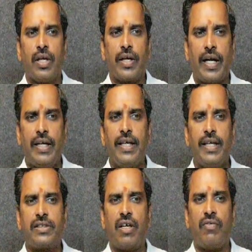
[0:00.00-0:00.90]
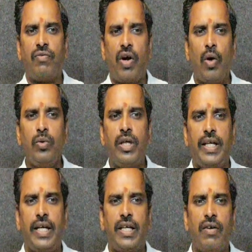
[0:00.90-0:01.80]
context of how the
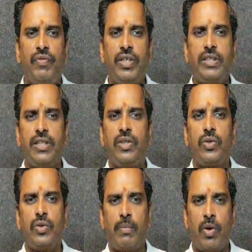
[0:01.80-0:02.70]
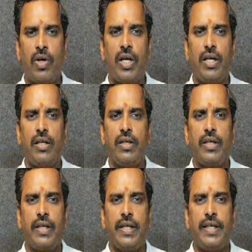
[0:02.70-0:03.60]
data fits into the model
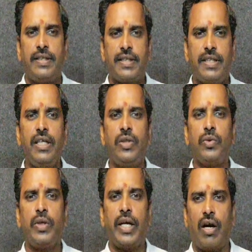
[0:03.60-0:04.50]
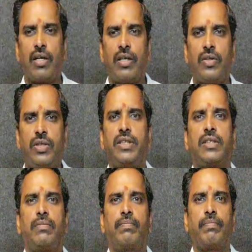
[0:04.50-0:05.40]
is key to a cognitive system.